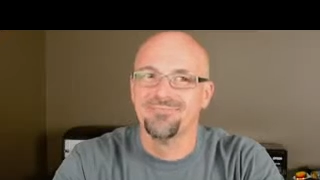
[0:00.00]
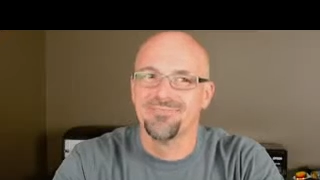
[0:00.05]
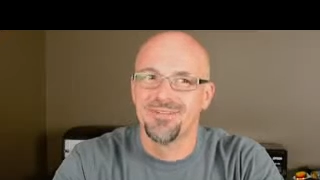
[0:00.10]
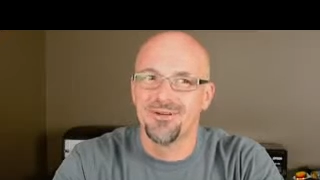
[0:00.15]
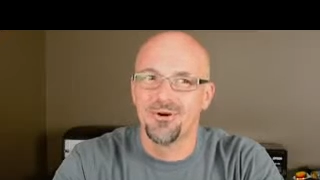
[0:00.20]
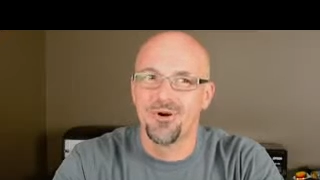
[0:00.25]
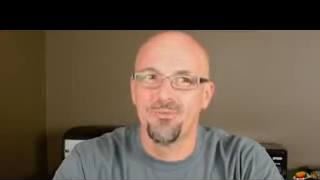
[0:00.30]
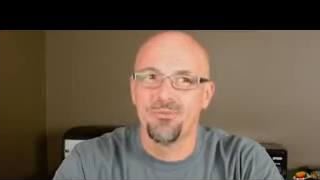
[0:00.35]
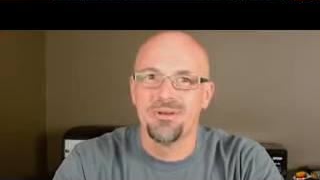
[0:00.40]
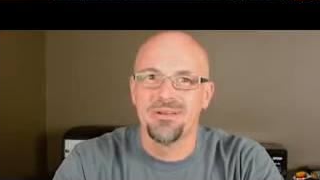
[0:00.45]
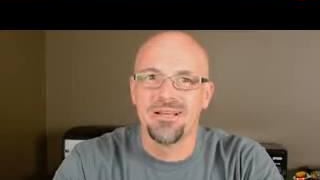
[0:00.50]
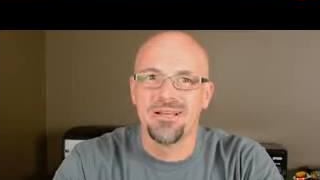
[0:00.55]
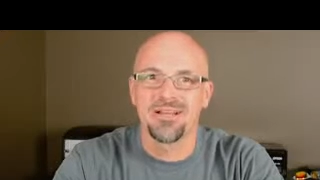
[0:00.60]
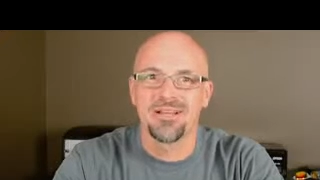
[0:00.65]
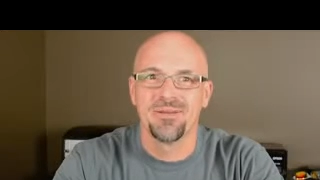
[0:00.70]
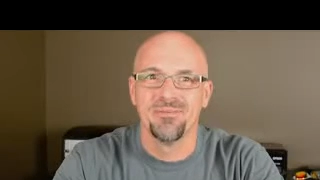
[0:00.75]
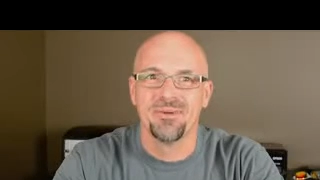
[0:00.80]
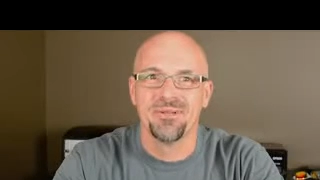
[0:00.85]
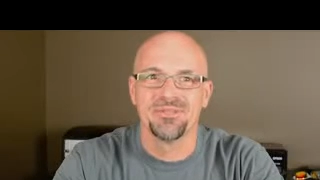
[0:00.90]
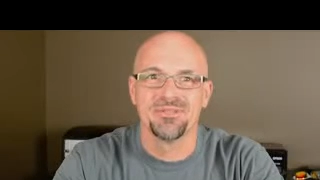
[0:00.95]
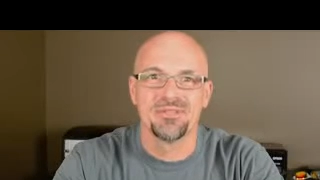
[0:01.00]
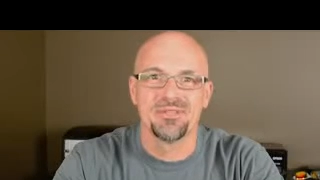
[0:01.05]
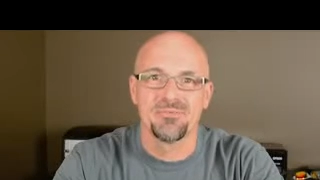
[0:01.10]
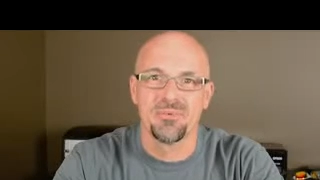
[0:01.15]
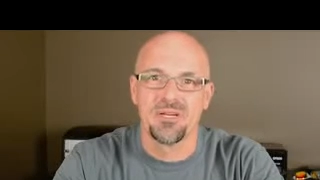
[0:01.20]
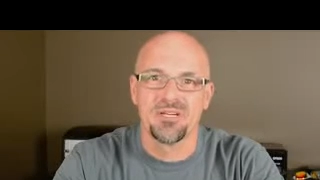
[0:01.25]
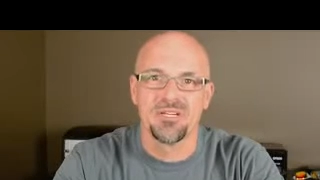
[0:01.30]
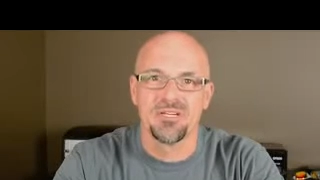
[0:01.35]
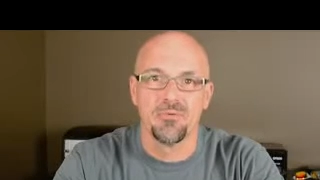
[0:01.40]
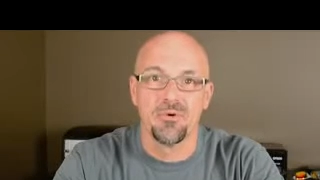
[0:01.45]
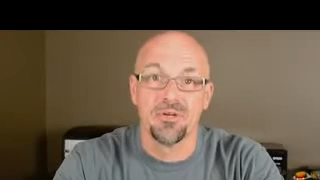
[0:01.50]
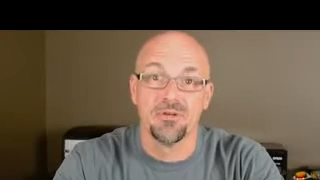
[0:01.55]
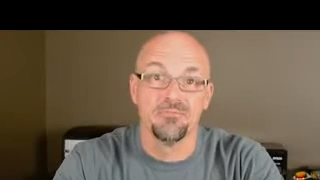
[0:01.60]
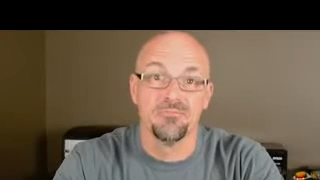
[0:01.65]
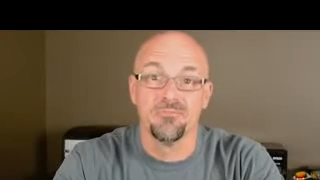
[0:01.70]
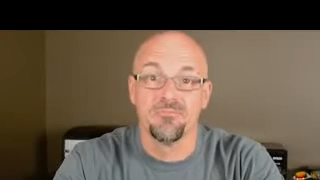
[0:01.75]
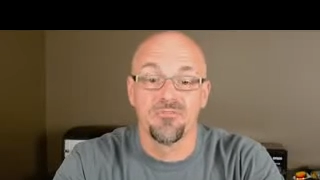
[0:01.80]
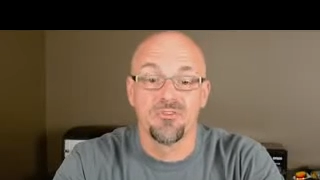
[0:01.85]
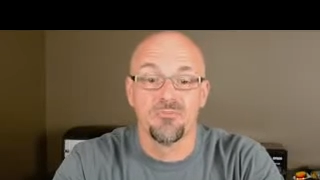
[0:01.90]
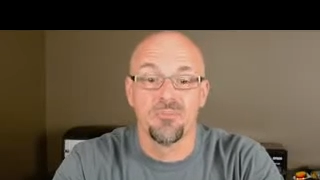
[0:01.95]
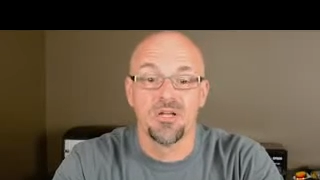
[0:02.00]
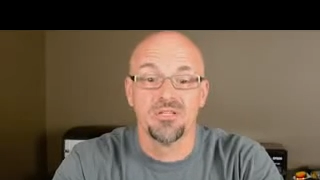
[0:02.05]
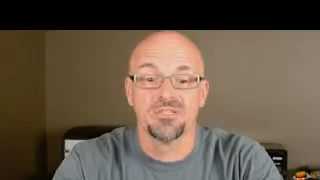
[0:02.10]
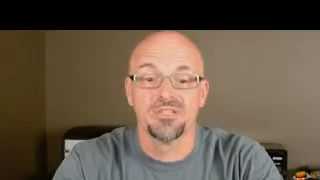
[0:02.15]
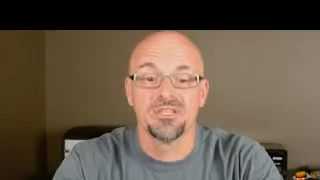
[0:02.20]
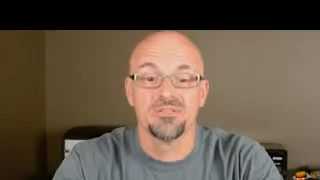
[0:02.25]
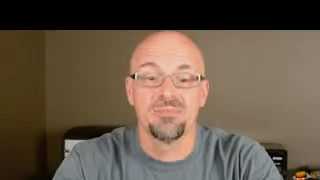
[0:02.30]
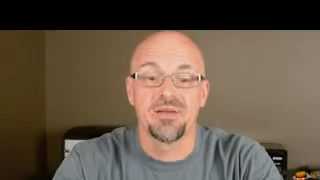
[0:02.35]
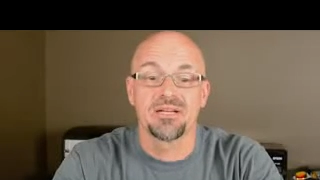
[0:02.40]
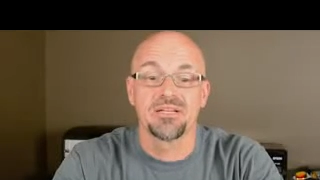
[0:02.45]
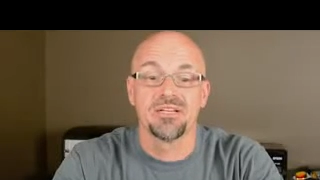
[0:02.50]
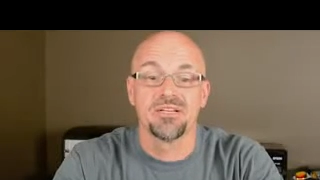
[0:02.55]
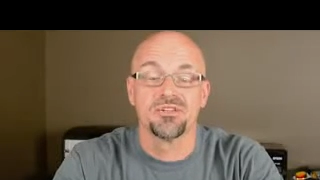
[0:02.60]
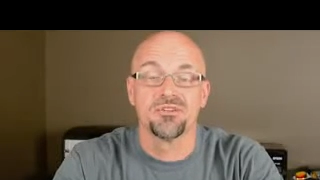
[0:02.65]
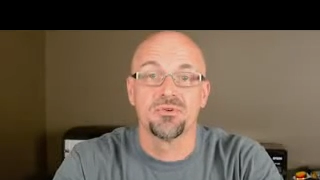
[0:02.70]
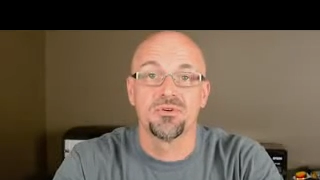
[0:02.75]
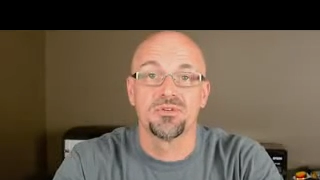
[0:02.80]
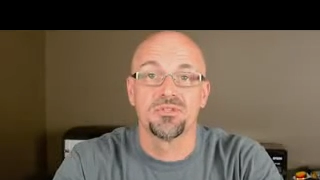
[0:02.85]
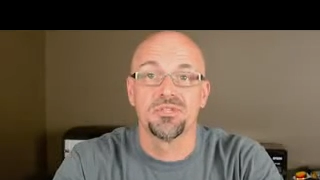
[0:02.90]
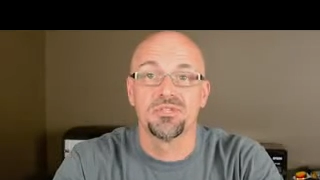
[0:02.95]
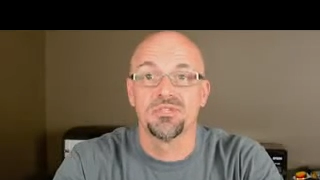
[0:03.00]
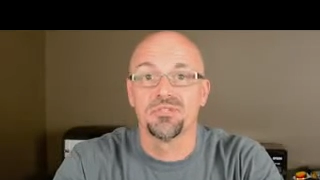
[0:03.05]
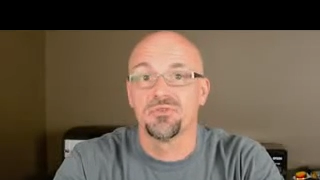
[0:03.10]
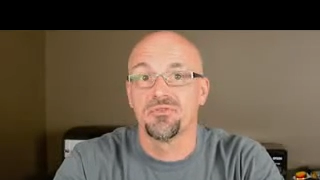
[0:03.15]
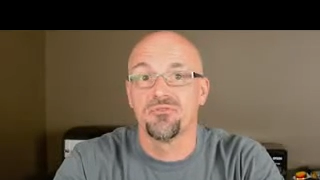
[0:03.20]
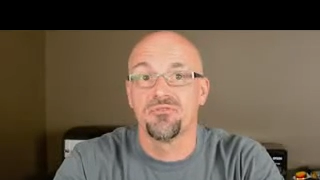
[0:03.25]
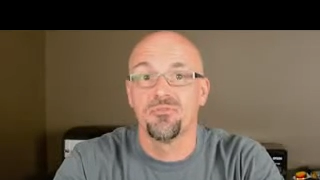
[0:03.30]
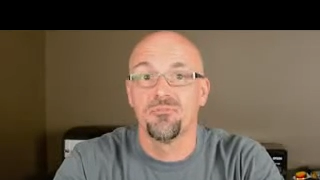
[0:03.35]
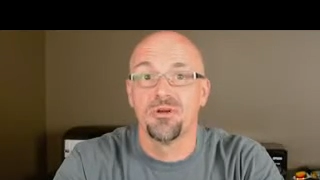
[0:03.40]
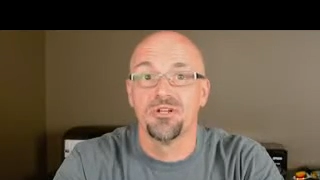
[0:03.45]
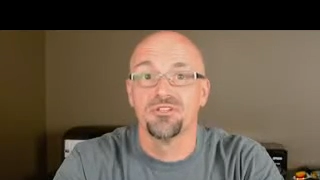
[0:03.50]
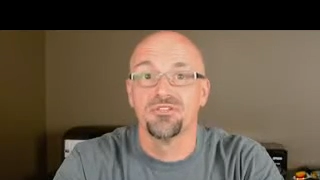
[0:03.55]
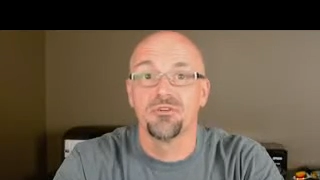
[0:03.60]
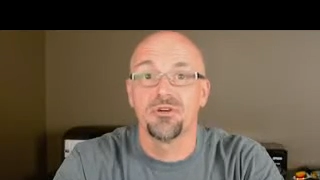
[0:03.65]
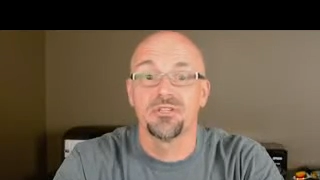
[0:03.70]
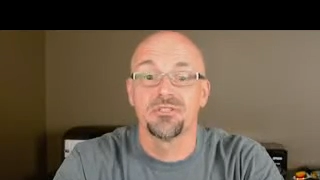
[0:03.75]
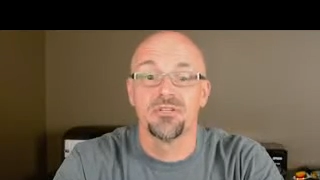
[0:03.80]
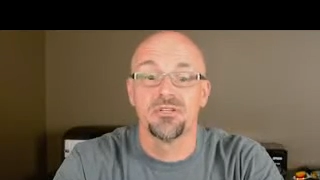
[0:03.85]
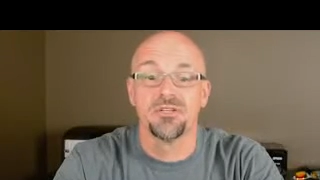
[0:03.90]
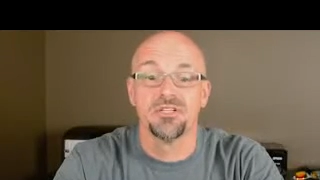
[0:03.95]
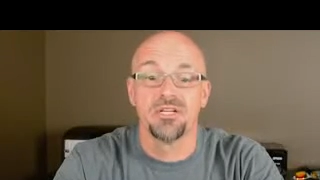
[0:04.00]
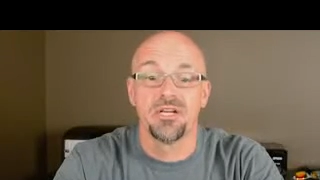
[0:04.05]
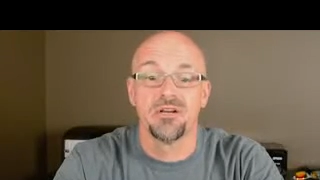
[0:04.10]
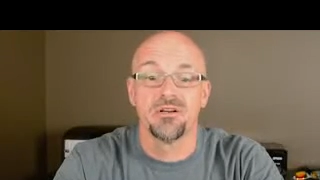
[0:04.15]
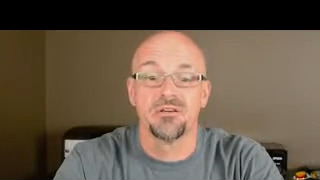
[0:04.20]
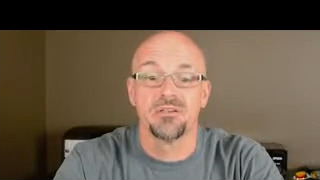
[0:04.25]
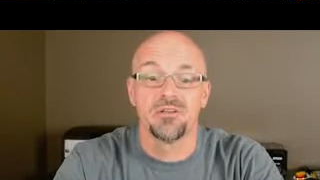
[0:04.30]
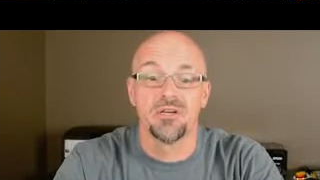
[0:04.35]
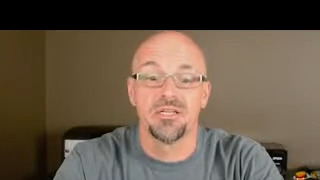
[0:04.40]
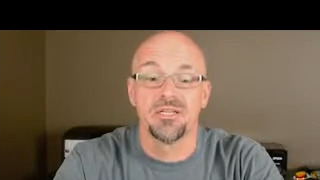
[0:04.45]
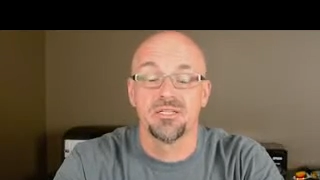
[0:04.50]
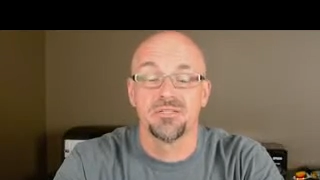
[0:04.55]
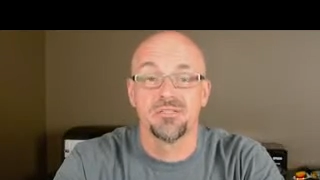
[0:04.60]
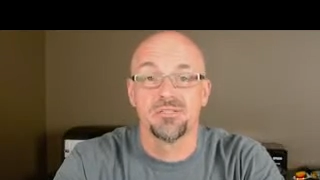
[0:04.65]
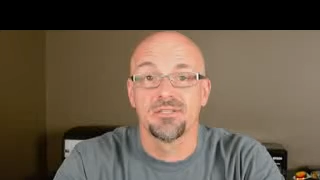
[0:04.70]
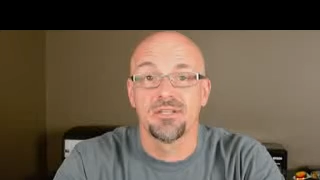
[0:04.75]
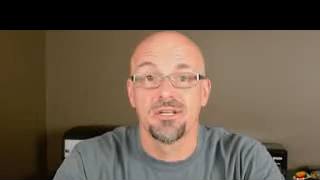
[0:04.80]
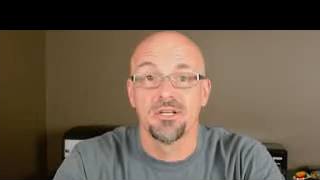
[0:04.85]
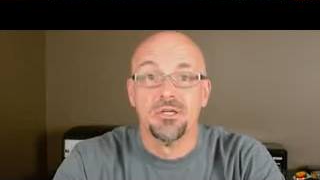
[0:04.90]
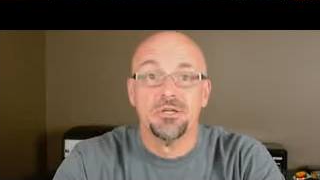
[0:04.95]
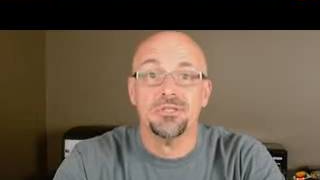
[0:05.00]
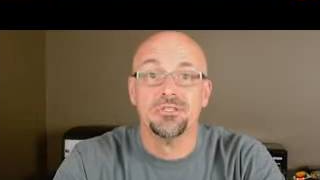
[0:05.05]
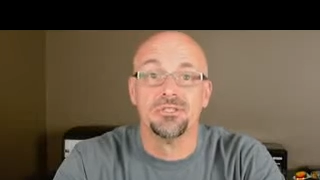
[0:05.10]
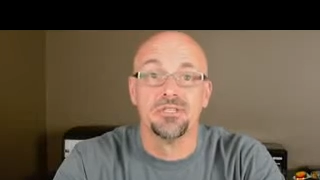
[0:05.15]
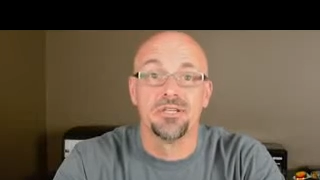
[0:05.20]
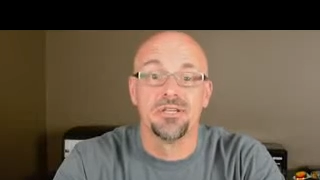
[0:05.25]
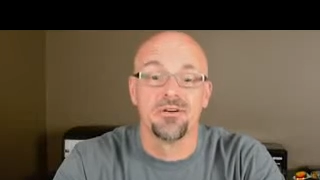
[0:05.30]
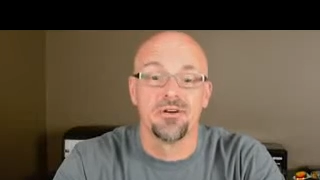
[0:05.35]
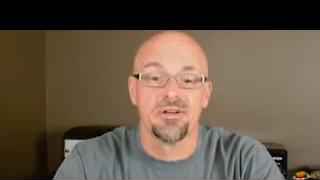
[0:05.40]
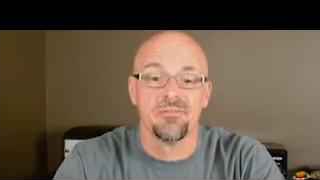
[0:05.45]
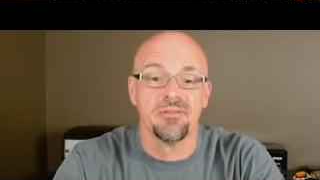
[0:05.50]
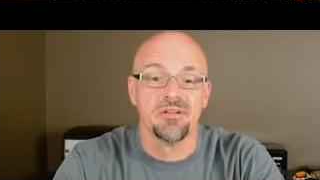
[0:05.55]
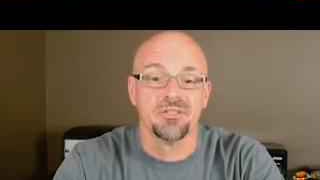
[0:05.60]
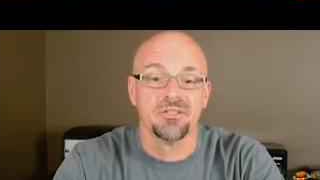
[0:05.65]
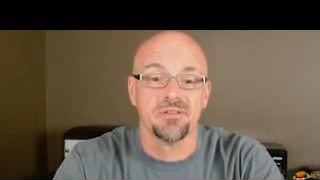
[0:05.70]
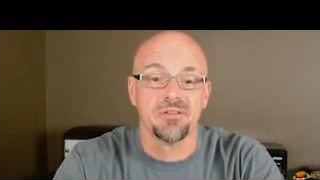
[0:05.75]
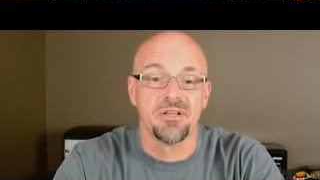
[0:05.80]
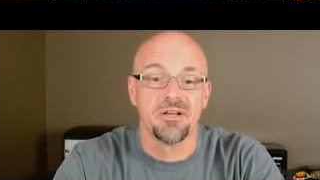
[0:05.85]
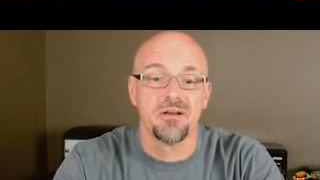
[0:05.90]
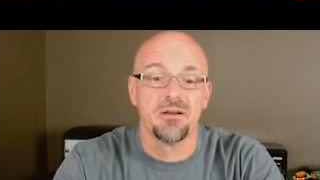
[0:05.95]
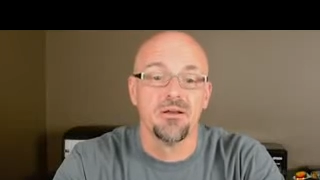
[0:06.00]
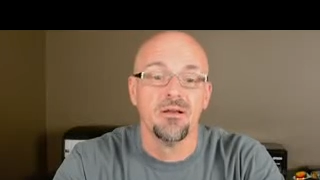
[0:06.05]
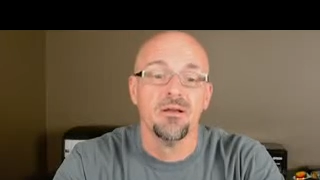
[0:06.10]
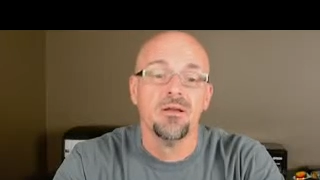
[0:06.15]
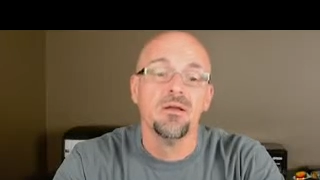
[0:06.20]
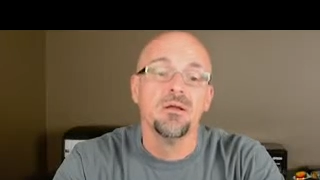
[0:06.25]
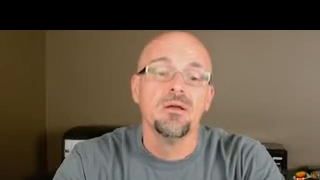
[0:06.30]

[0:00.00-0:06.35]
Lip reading: Don't open documents, especially when from unsuspecting sources or from untrusted shares. Right? It's just a good security measure there.